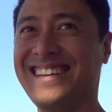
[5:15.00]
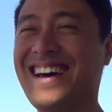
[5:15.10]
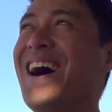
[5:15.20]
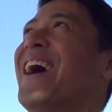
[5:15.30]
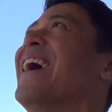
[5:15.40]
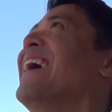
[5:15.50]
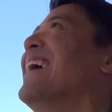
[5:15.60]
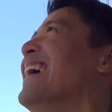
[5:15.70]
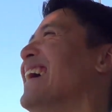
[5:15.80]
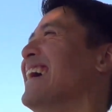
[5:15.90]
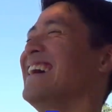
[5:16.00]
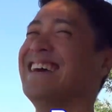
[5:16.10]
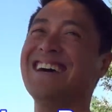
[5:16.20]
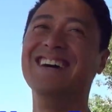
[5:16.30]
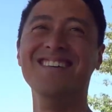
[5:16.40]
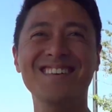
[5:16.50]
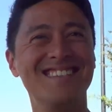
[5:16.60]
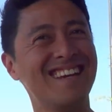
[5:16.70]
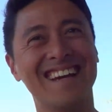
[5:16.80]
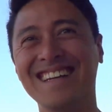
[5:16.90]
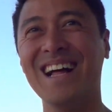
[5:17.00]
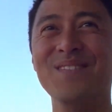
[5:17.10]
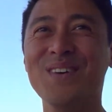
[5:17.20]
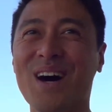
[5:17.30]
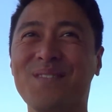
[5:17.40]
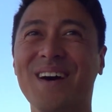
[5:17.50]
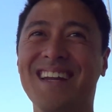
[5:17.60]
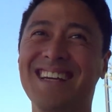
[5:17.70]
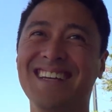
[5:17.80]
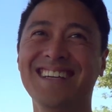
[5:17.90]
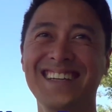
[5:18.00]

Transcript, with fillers: prices, I'll come to you. Maybe you can help me break it down. Help you out, buddy.